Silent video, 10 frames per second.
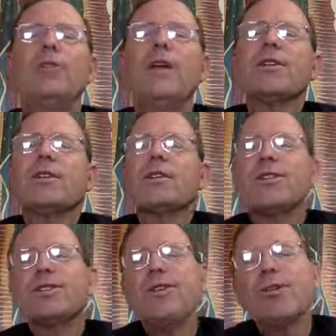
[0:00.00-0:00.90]

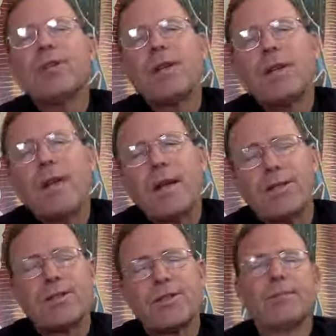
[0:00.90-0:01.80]
Jesus is using
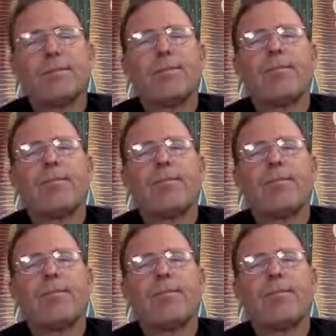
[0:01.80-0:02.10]
this